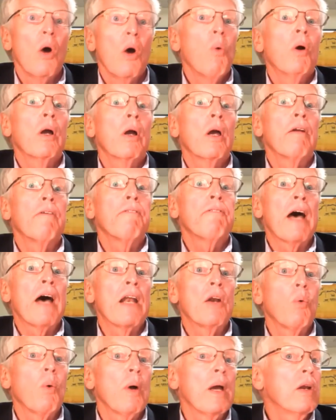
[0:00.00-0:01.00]
We're going to
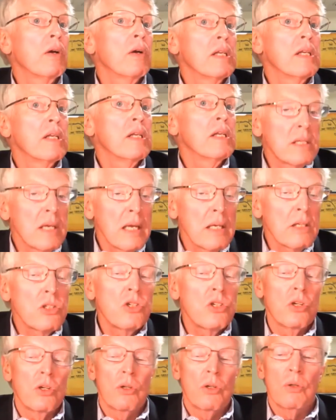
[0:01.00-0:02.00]
find a way to
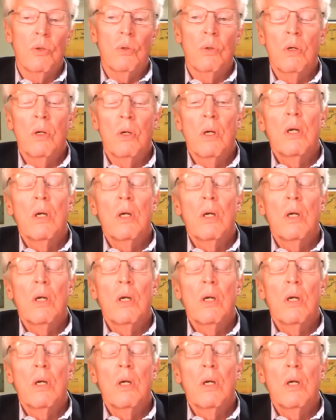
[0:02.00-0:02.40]
incent you